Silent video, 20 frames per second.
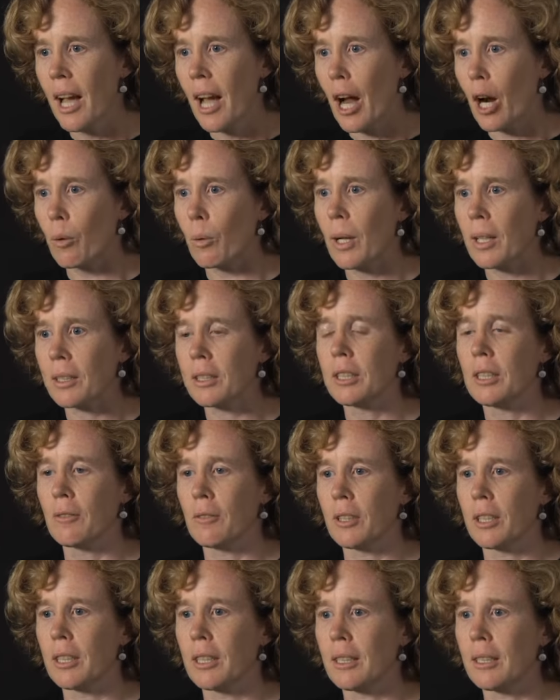a
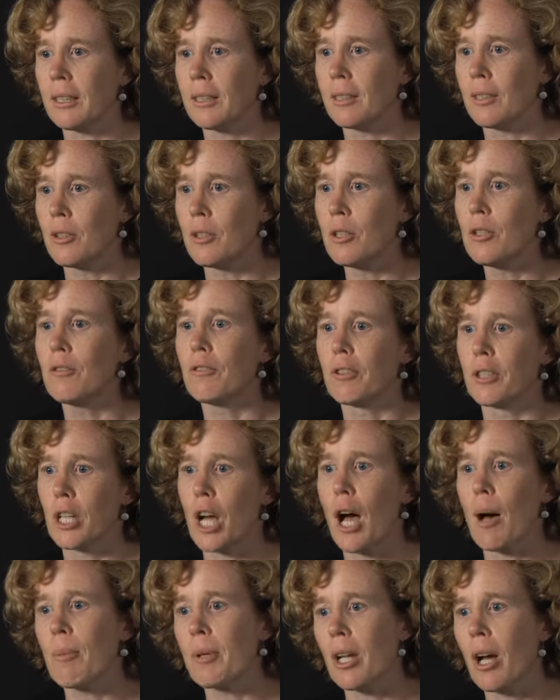relatively new
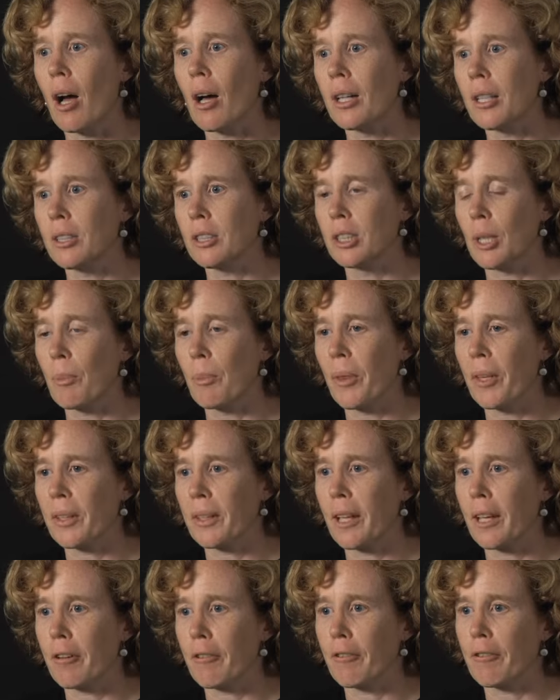phenomenon. It's something
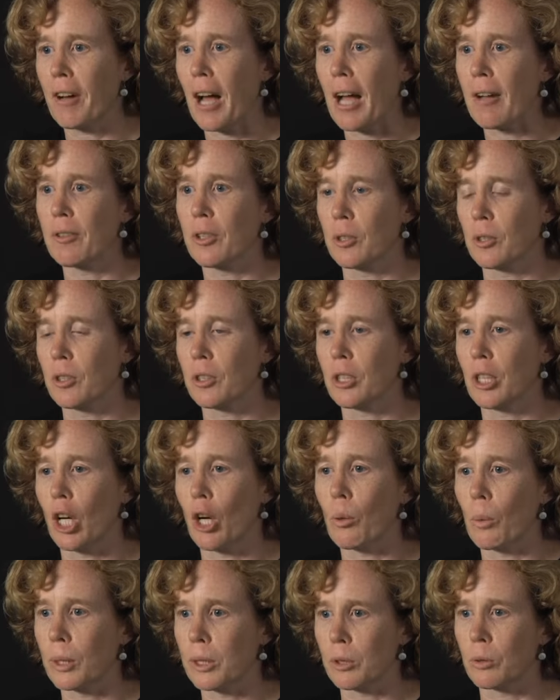that 5 years
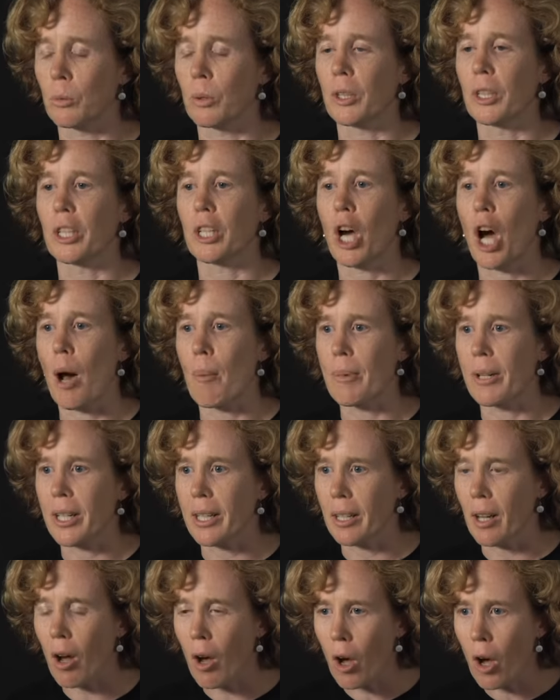ago wasn't really common
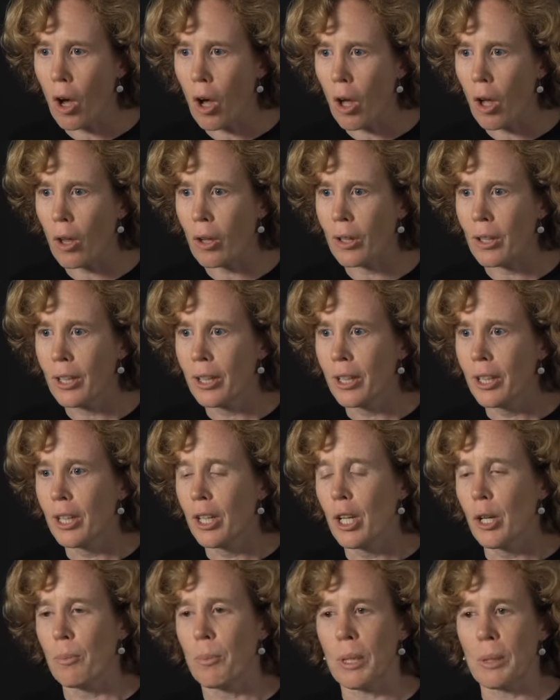at all.
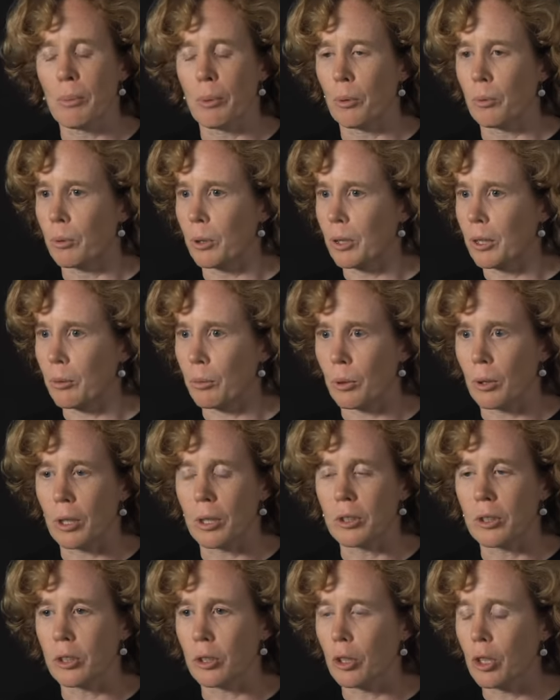People really were
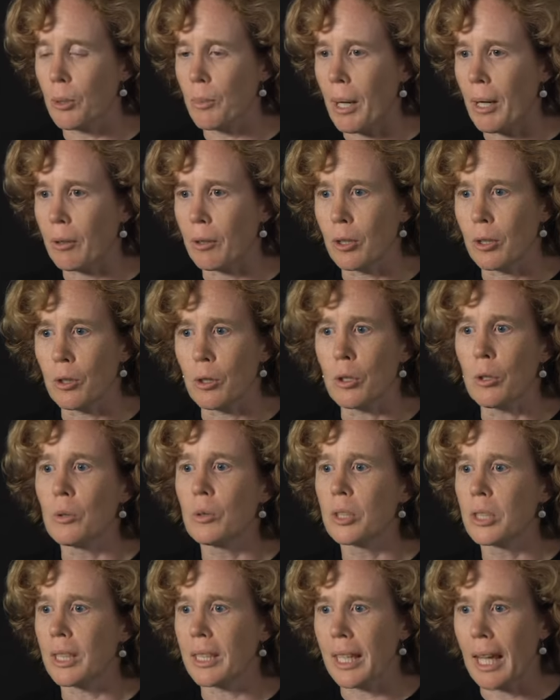concerned about
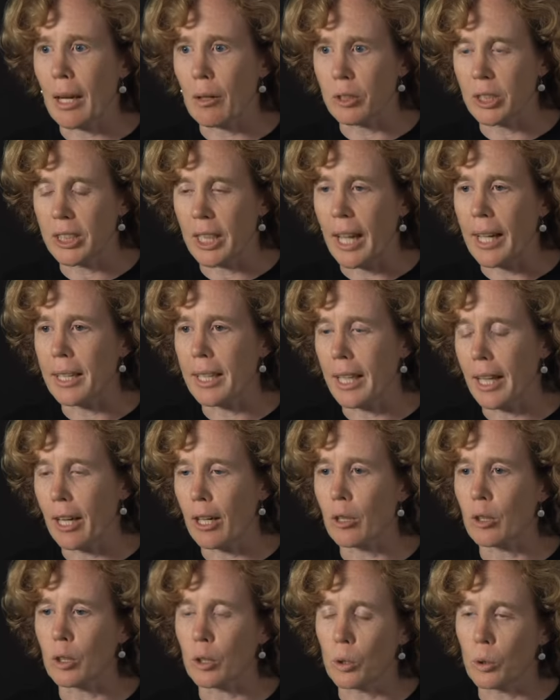using outside
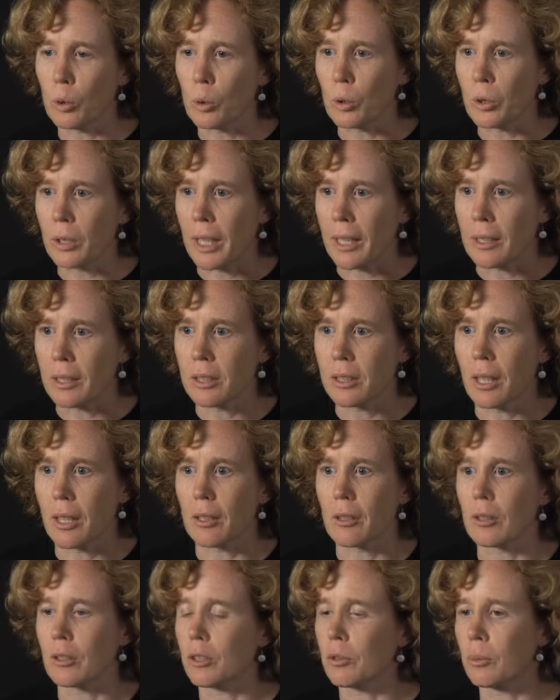air to cool data
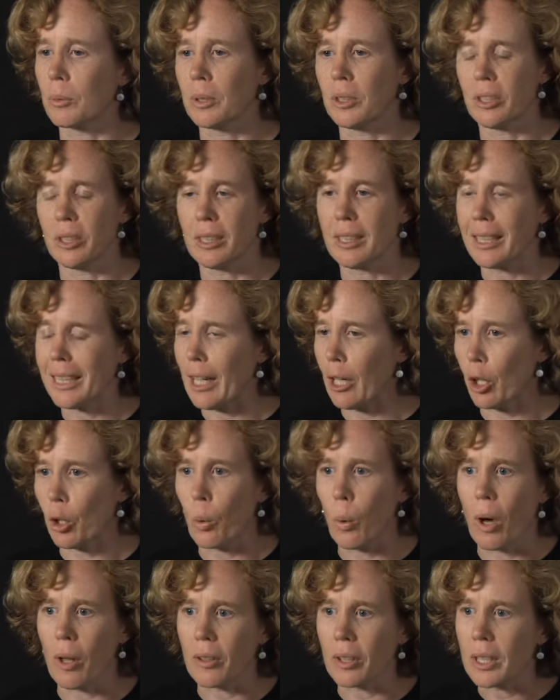centers from an air
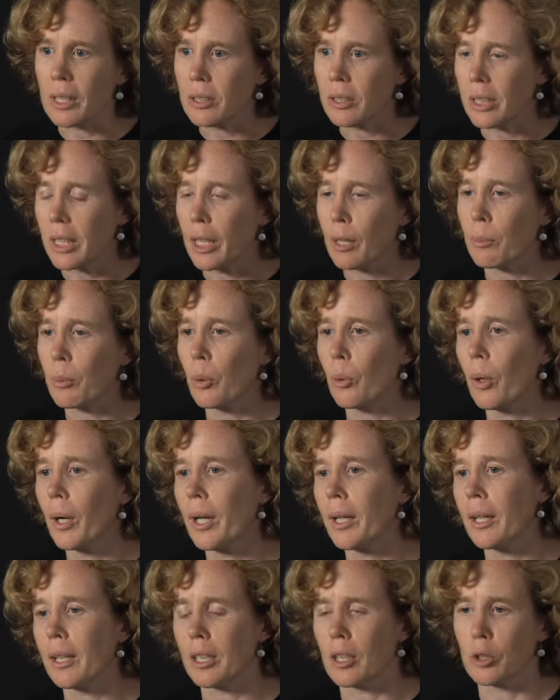quality
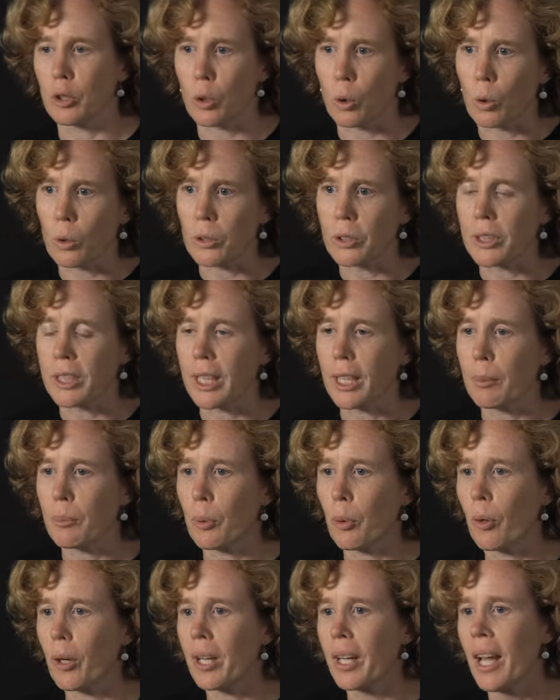standpoint, a control
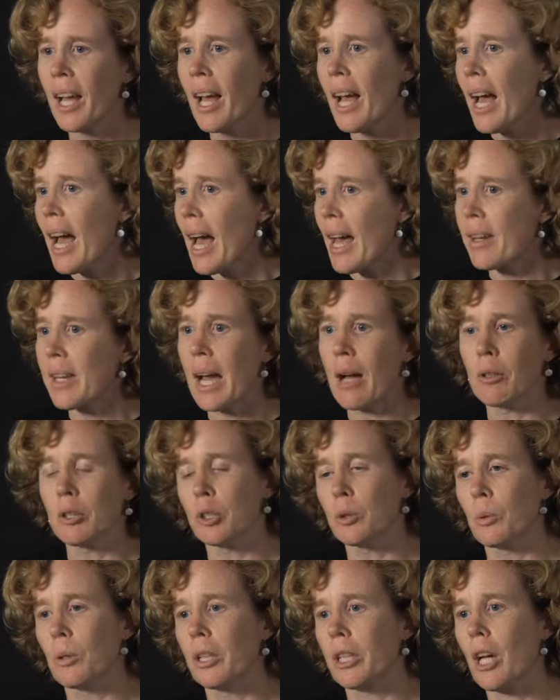standpoint. And now
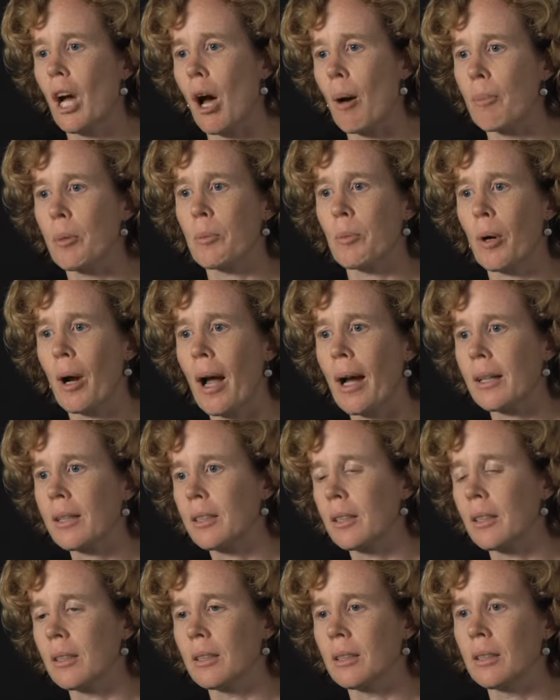it's really common
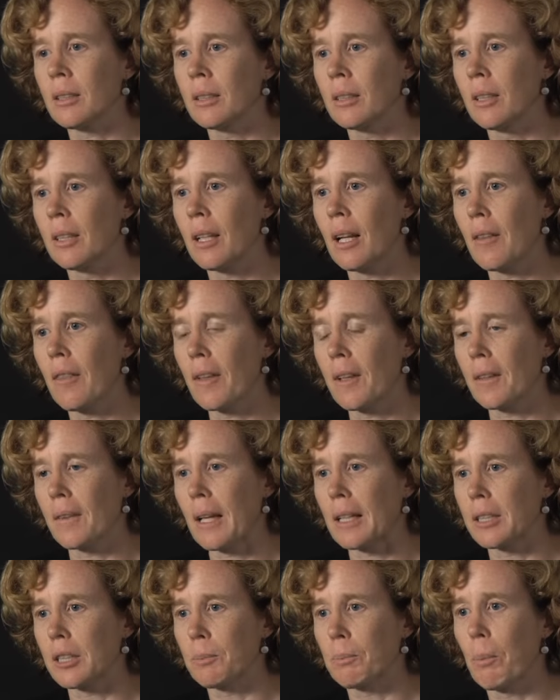practice. And I think
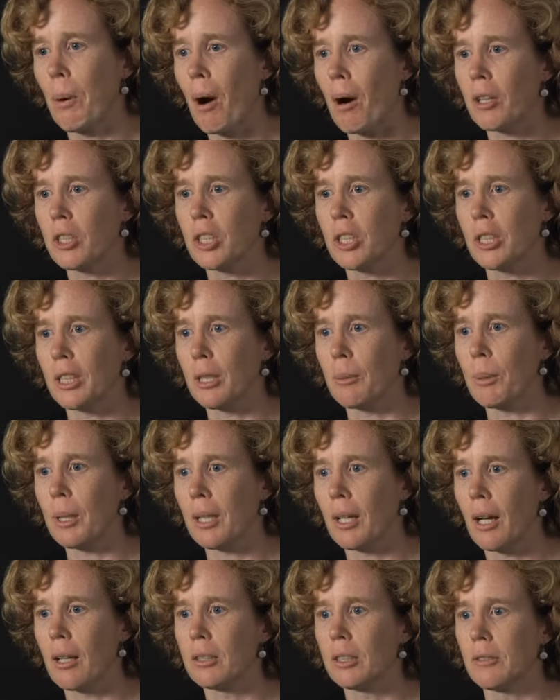that's partially
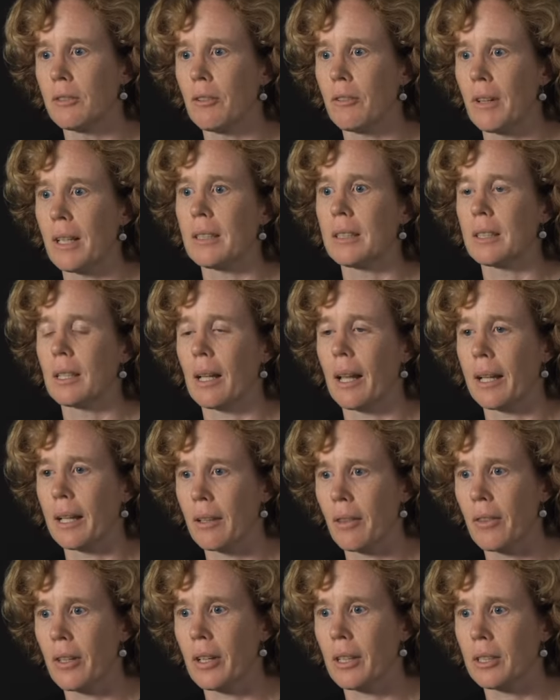because of events
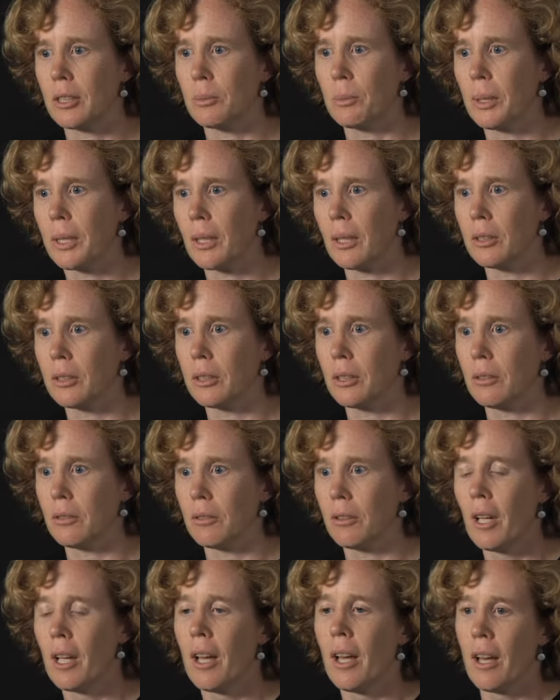like this, because
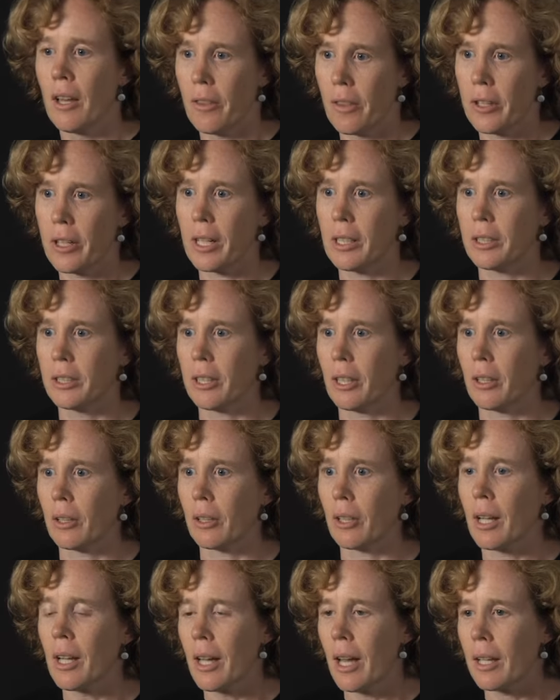of the Data
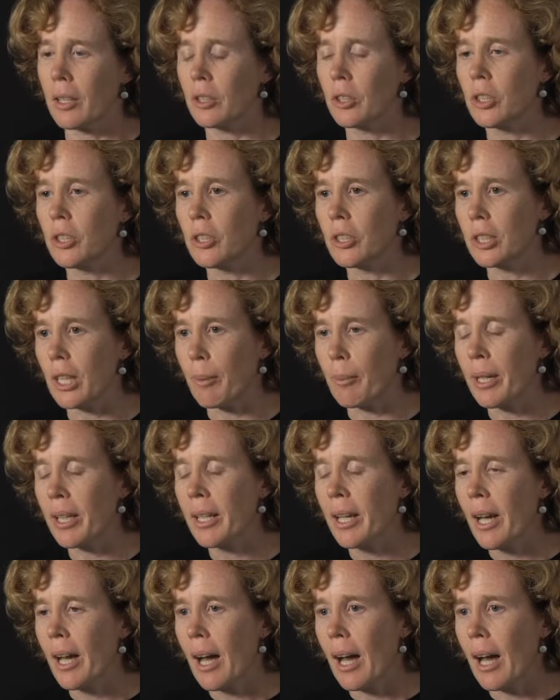Center Energy Summit.